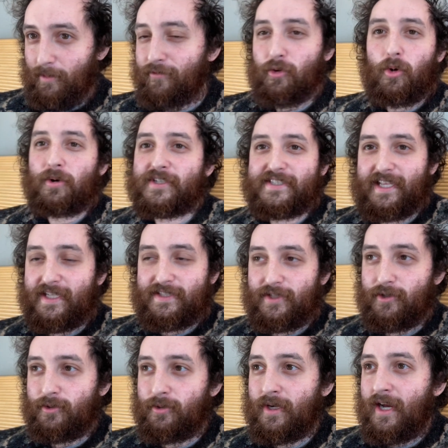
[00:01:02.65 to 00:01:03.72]
Of course they
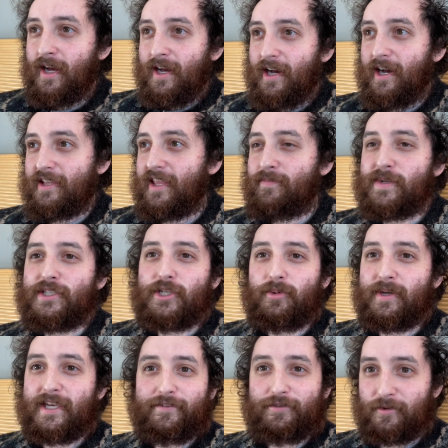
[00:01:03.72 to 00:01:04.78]
do. Uh, they've been
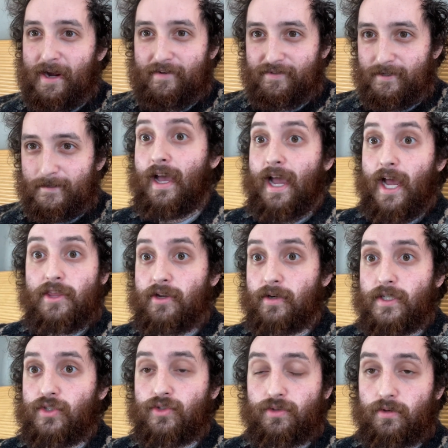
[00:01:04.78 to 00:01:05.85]
doing it forever. And there
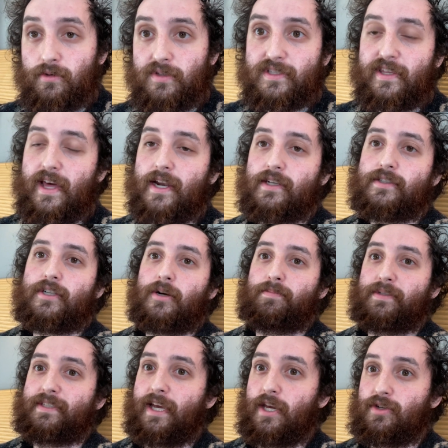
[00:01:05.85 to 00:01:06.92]
is truth to that
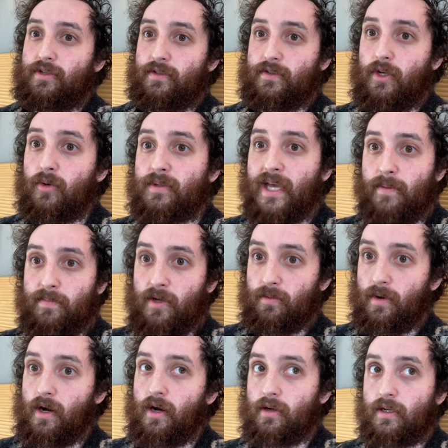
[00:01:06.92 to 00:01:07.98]
interpretation, don't get me
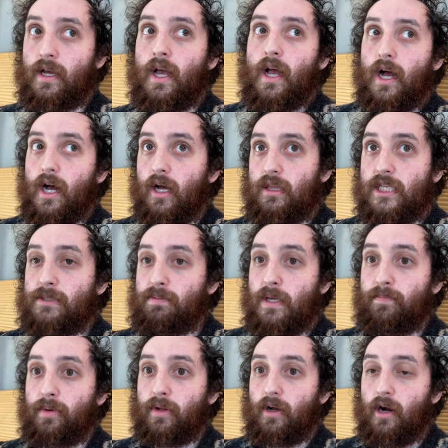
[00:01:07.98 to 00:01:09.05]
wrong. Uh, these
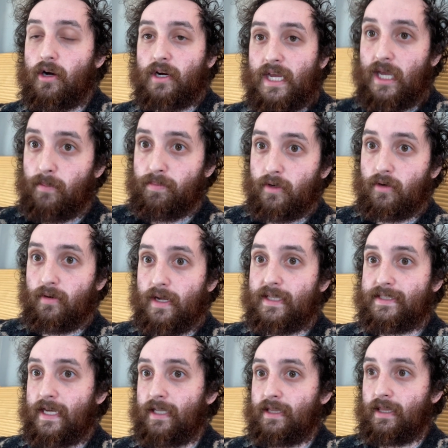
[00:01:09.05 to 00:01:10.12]
people are
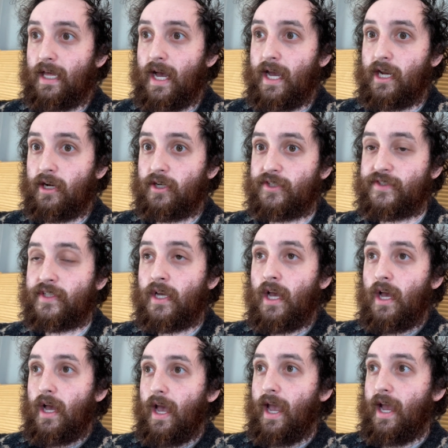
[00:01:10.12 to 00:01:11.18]
hypocrites and liars
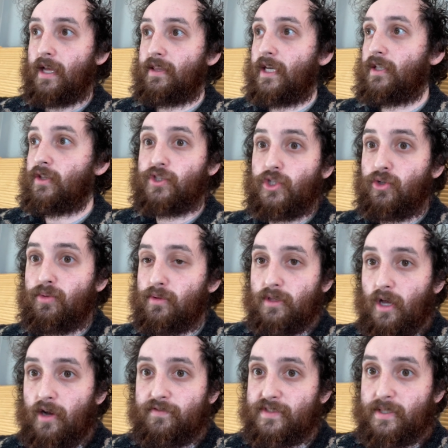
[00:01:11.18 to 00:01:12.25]
and they do
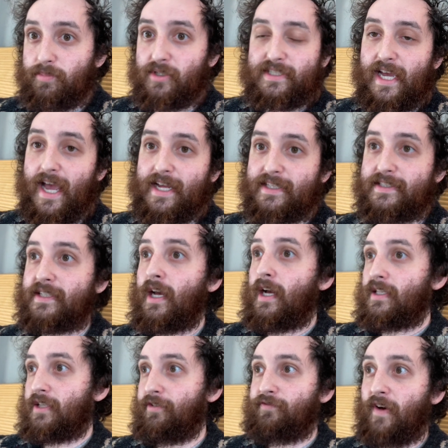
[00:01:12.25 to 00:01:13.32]
love to pretend
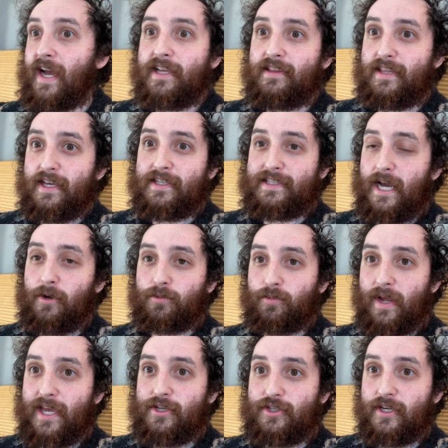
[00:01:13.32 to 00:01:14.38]
to find things
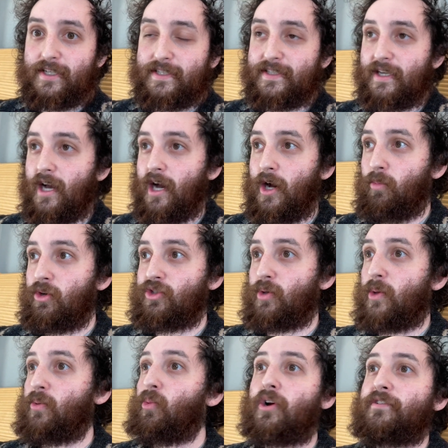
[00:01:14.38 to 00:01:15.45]
outrageous, uh, which
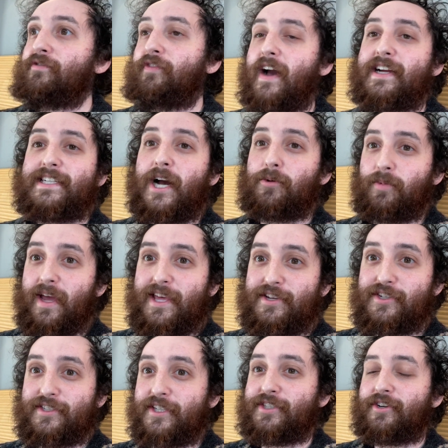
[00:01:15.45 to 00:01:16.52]
they wouldn't find
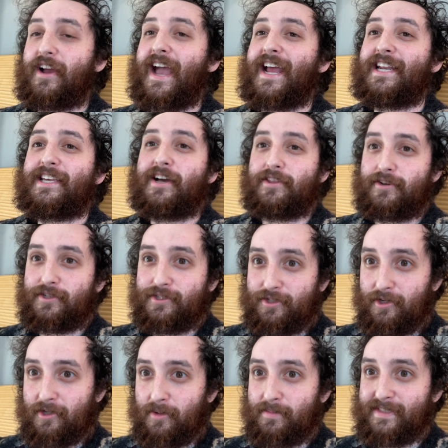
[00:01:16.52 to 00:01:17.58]
outrageous under any other
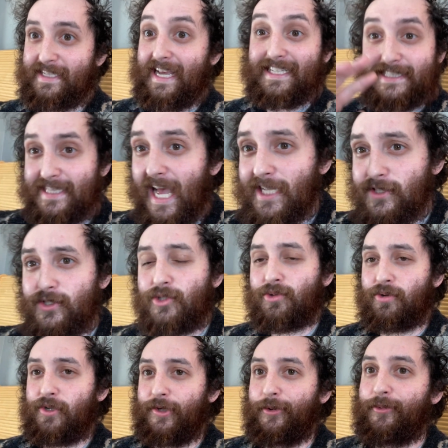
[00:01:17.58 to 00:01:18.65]
circumstance. That's
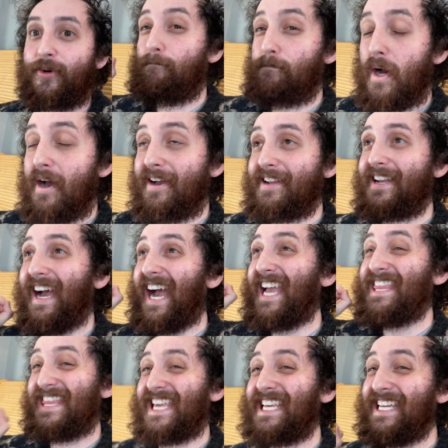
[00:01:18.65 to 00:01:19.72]
true. But I
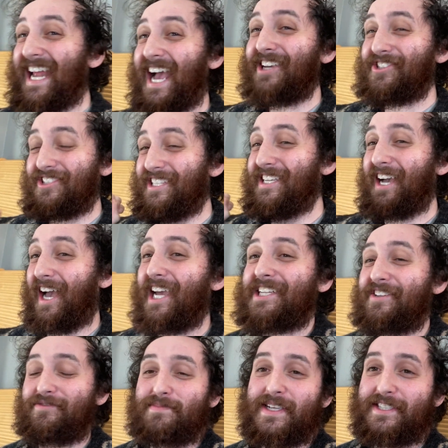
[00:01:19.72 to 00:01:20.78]
think it actually kind
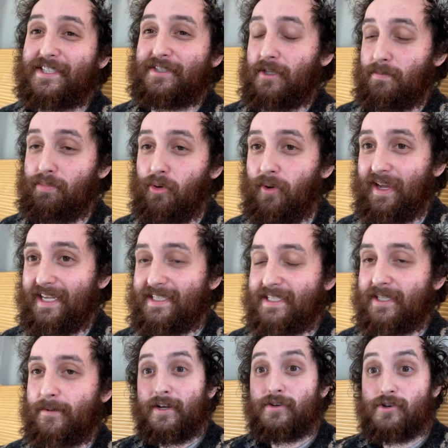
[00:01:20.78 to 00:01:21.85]
of misses the
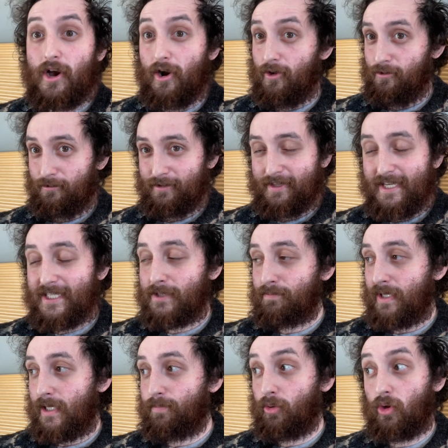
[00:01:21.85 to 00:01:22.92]
point. No, these
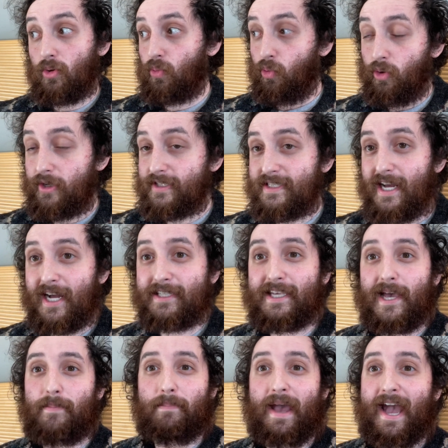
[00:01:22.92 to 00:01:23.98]
people would not
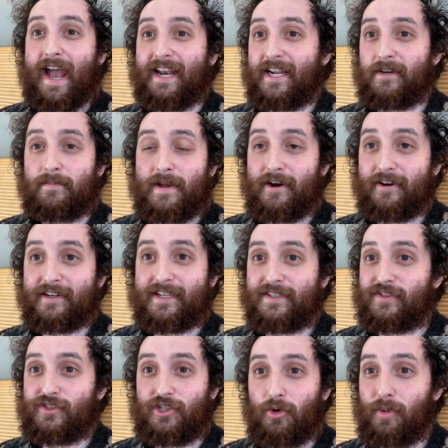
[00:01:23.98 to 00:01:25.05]
get mad at
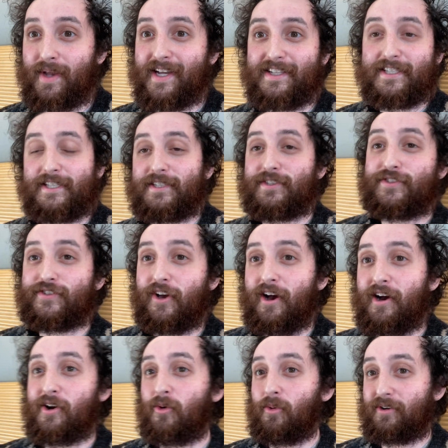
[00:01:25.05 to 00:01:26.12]
Americans doing a little
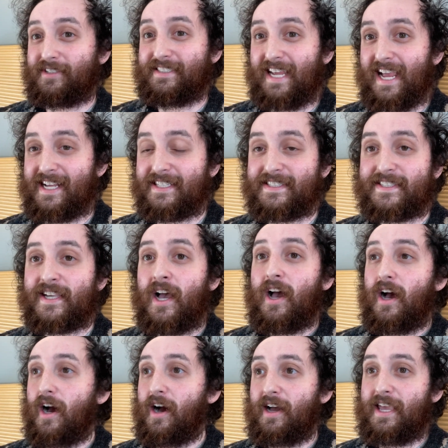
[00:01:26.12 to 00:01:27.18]
song or dance
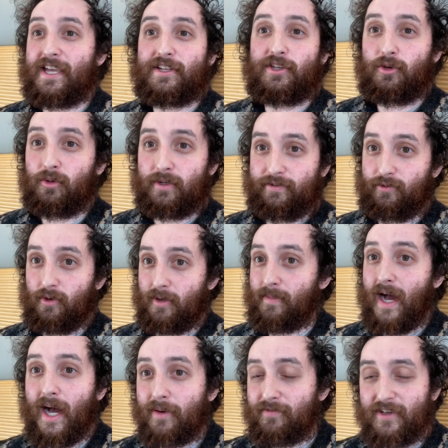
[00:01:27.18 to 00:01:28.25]
uh, in uniform.
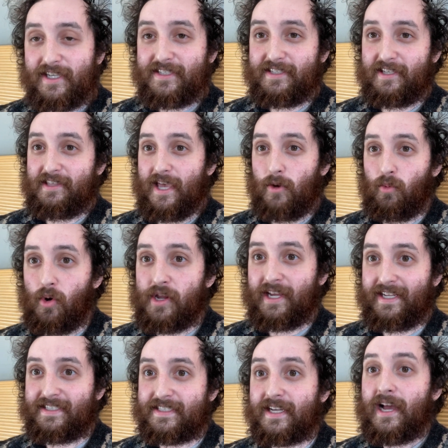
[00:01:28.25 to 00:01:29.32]
Obviously, they
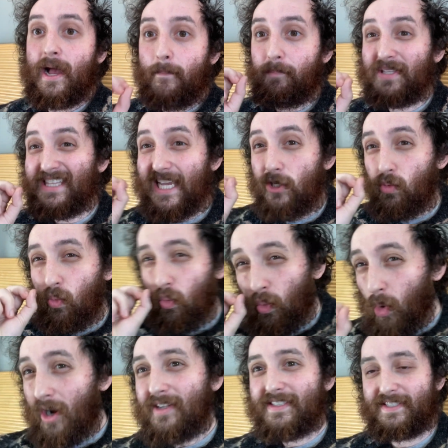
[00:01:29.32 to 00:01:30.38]
wouldn't but they'd
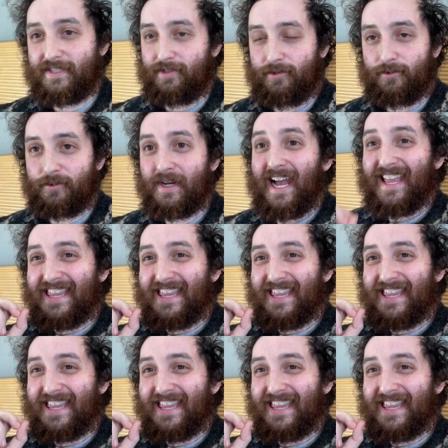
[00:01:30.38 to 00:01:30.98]
want to.